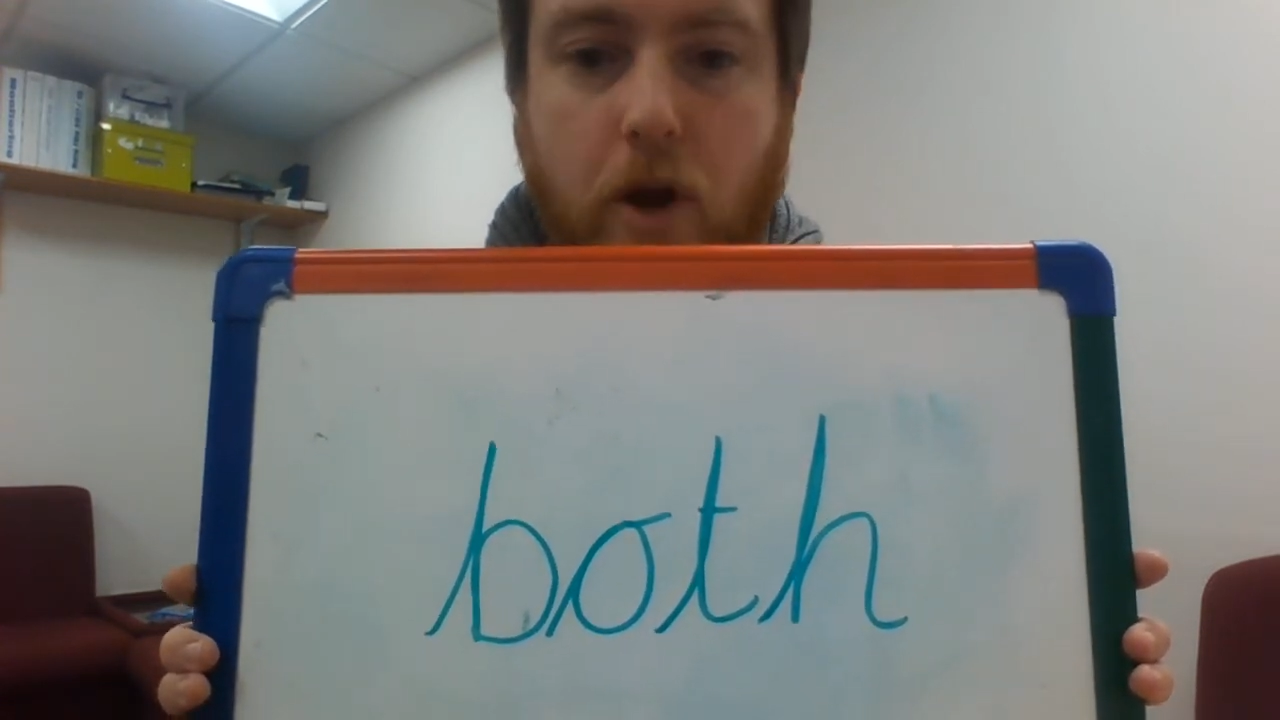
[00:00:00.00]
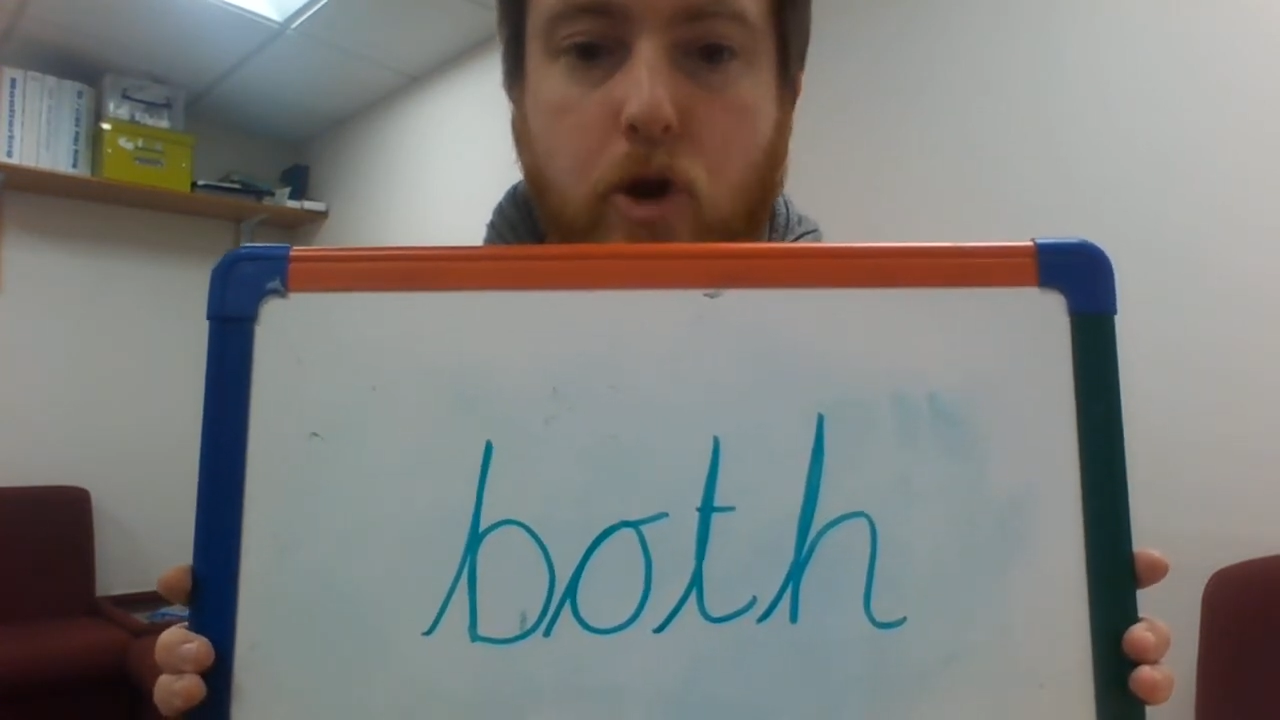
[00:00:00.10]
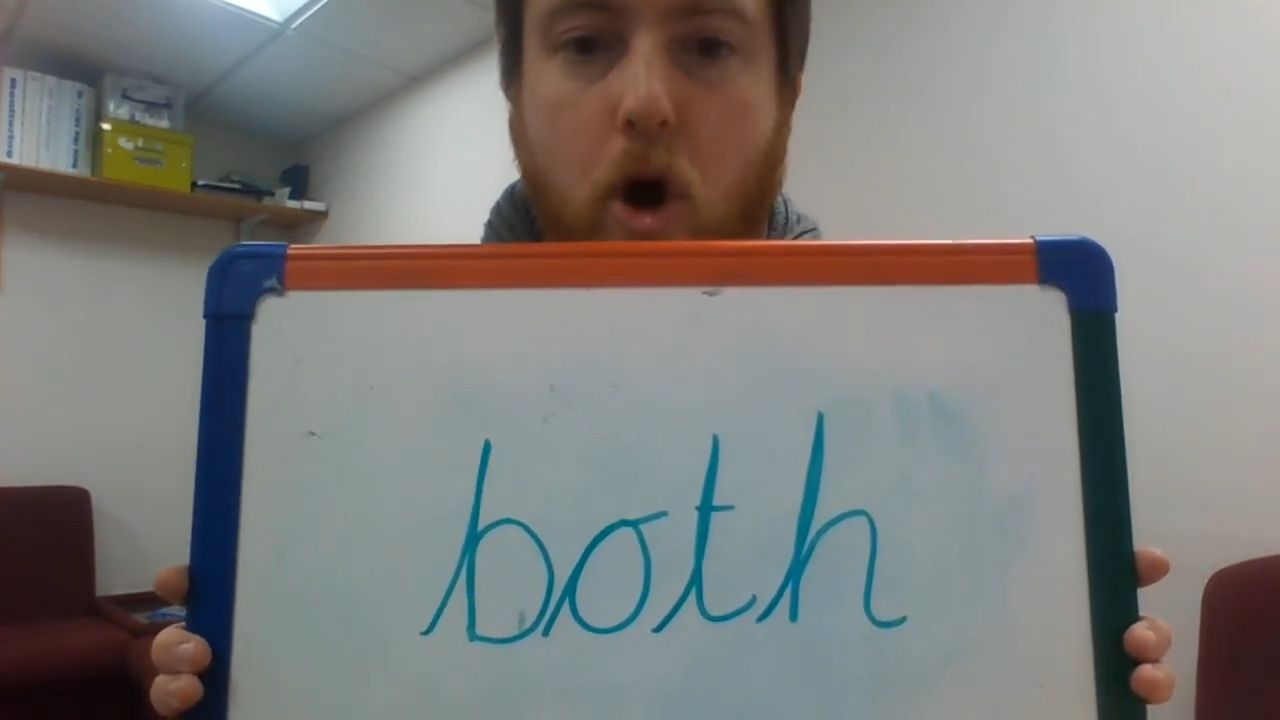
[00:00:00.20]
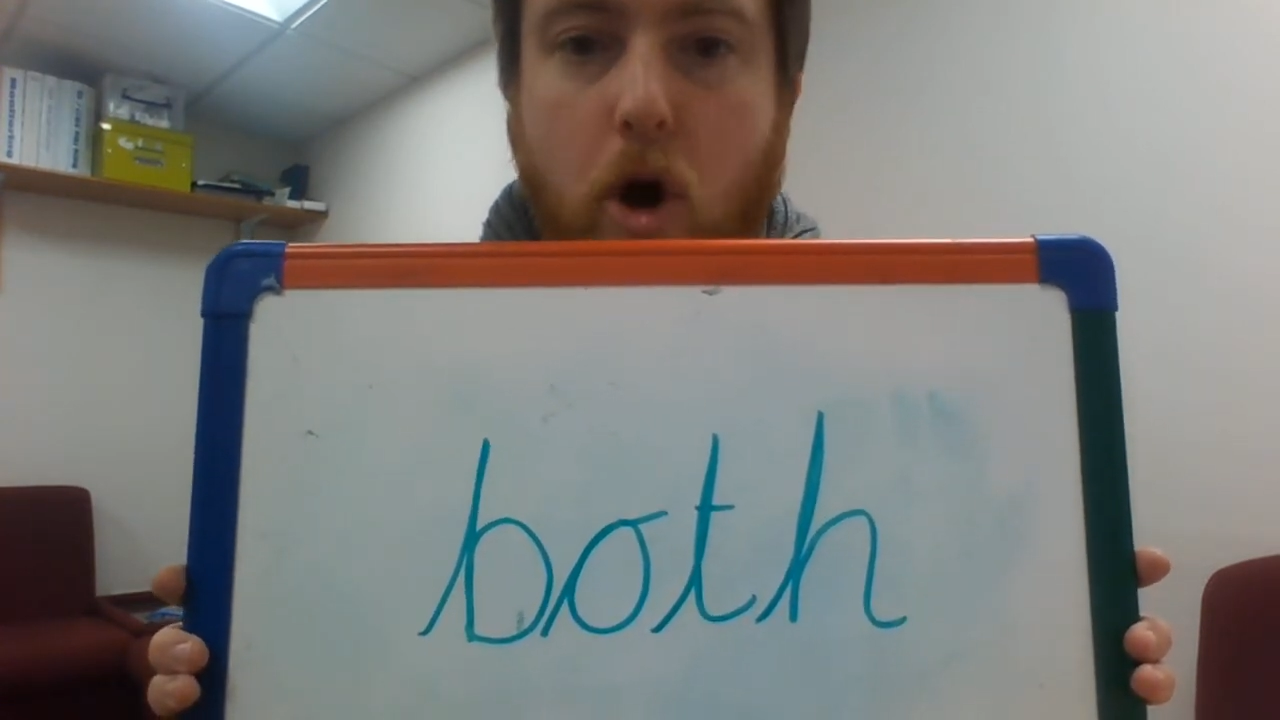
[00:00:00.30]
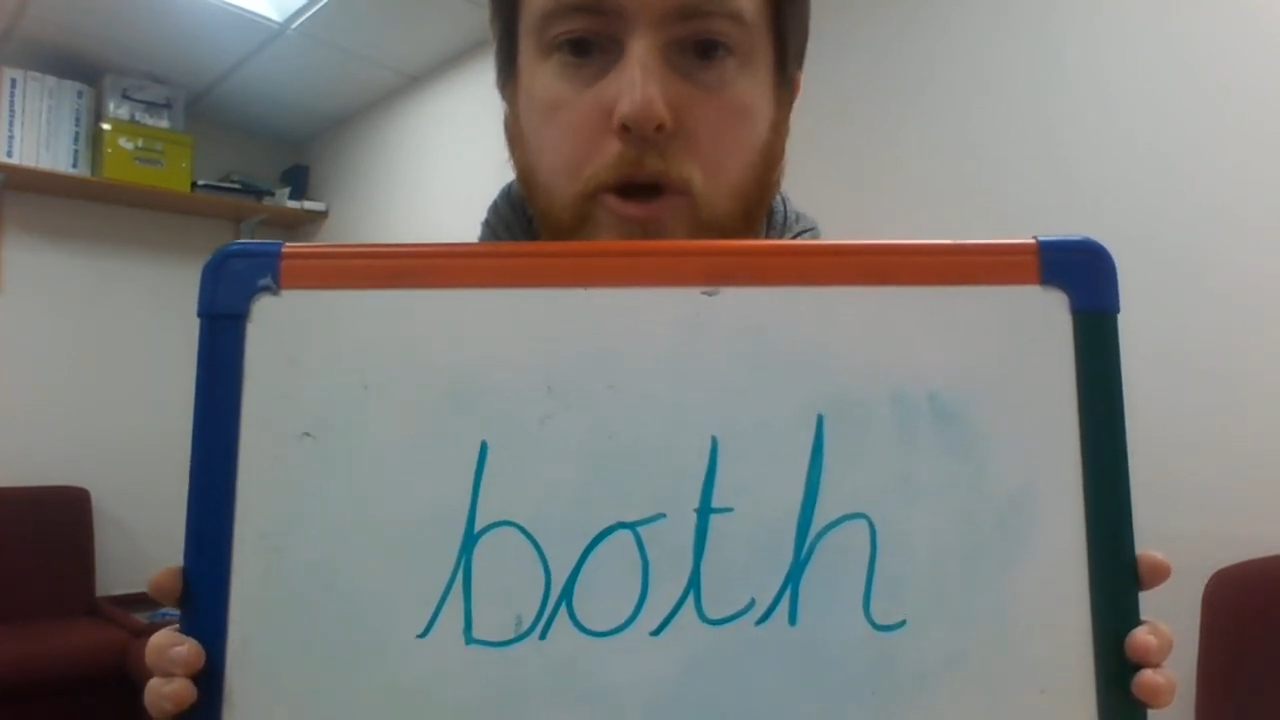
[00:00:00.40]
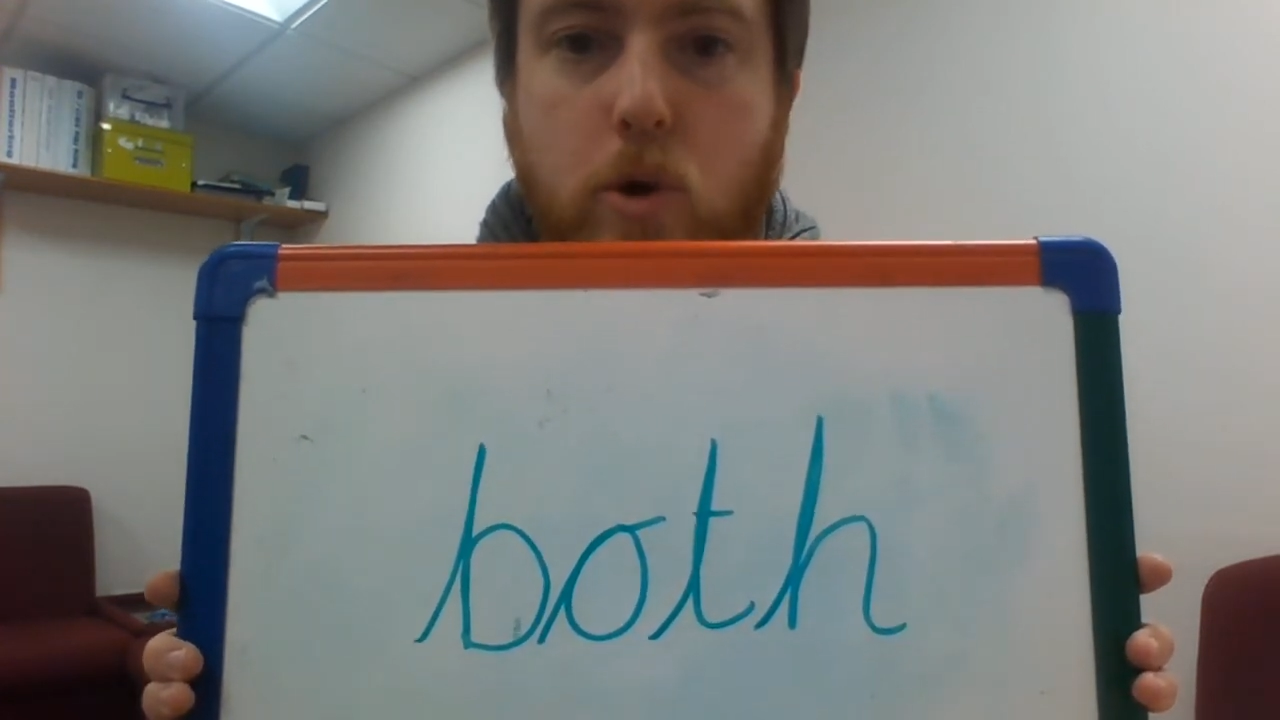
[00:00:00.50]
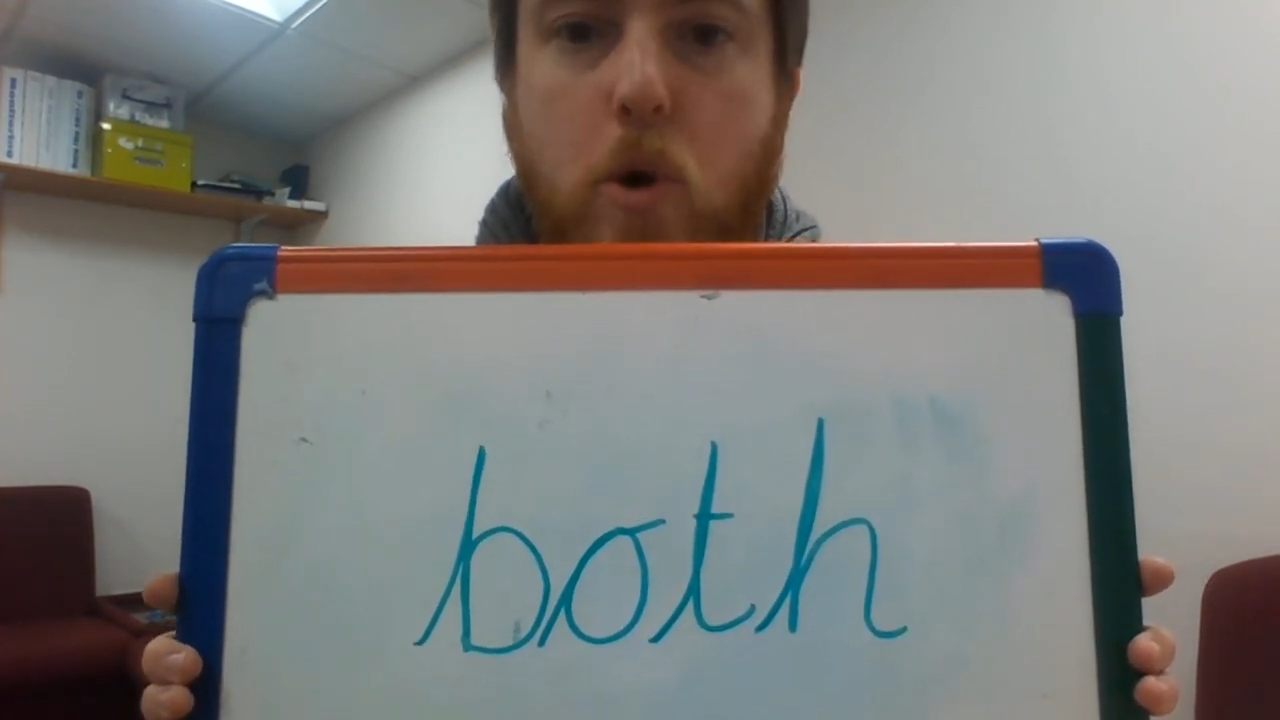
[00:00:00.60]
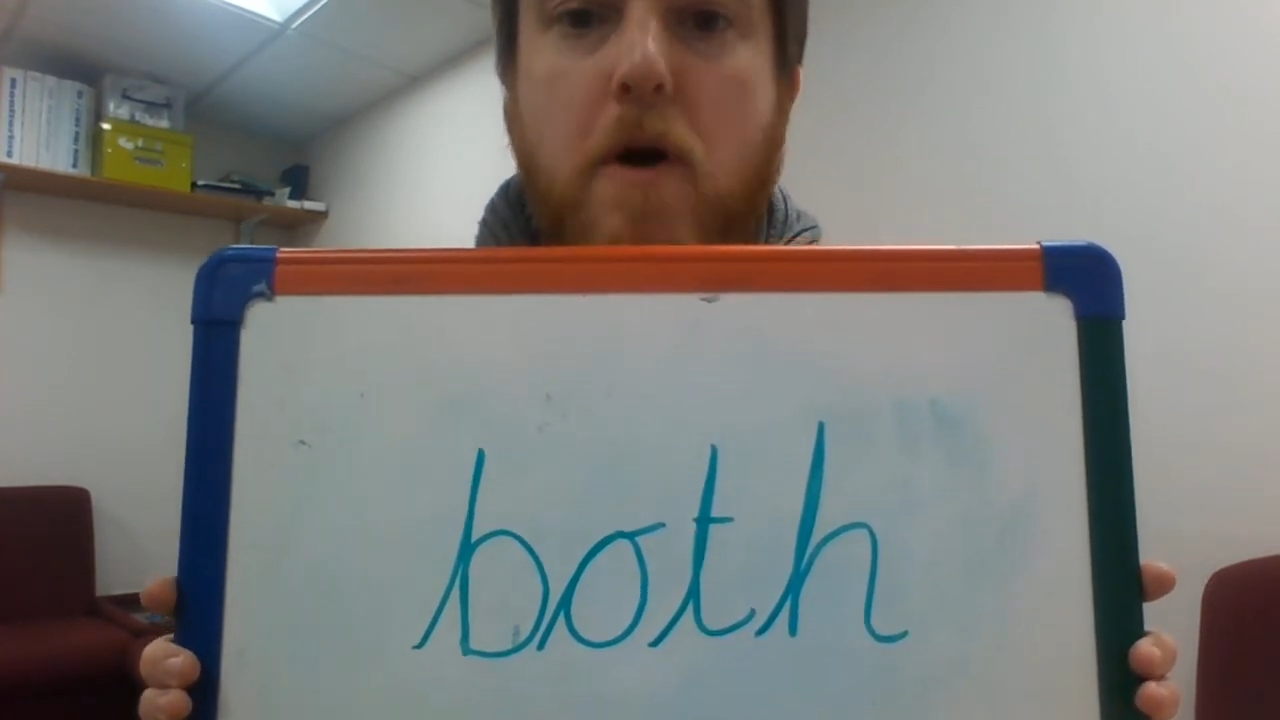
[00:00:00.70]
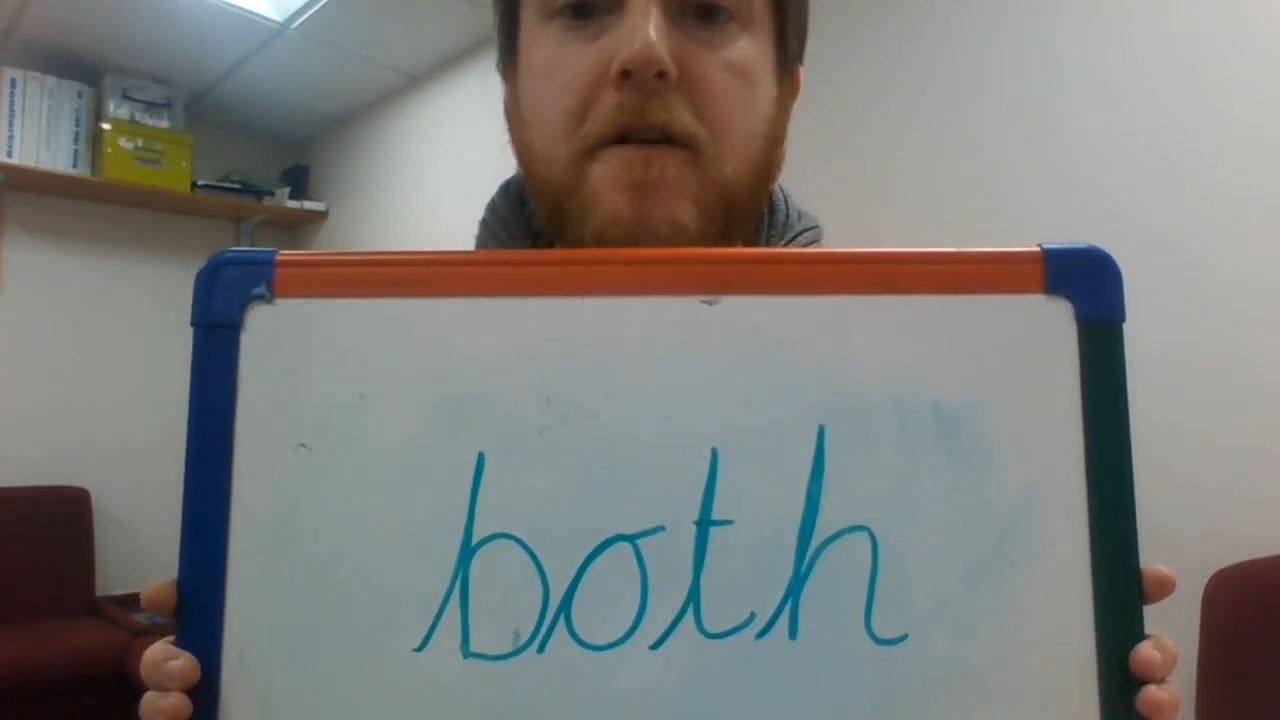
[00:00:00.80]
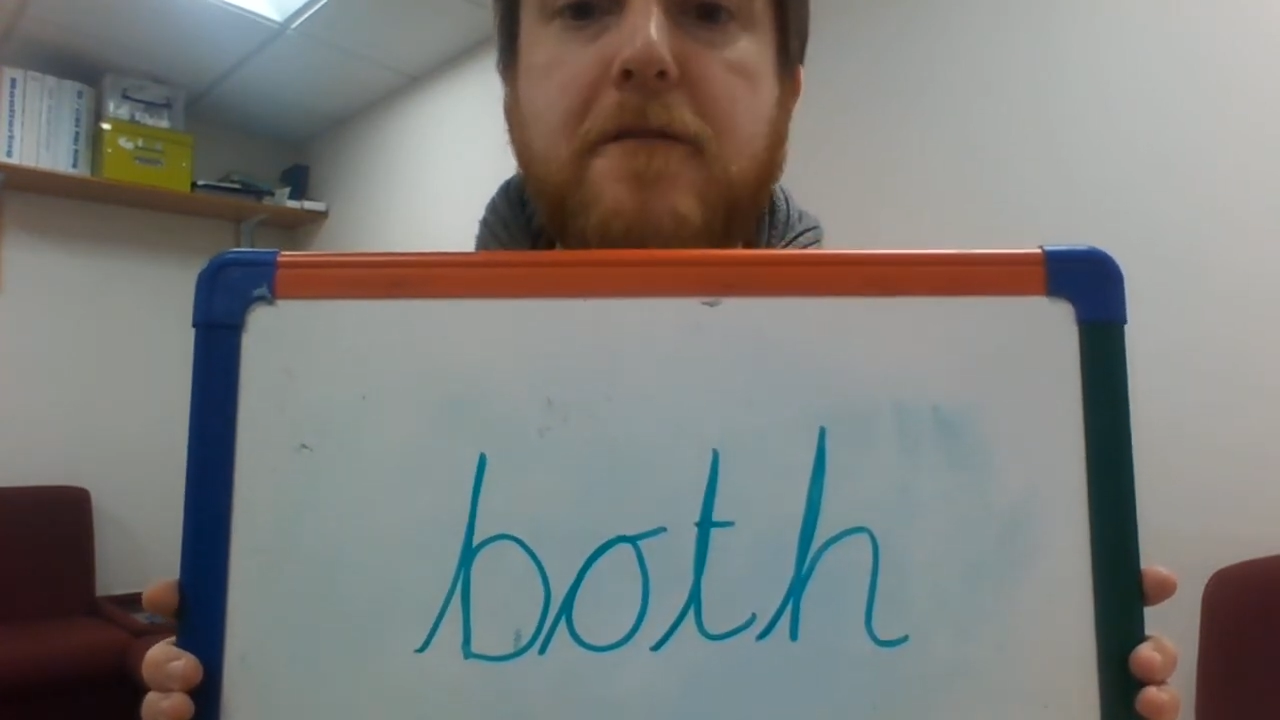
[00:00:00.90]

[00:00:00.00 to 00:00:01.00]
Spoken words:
not your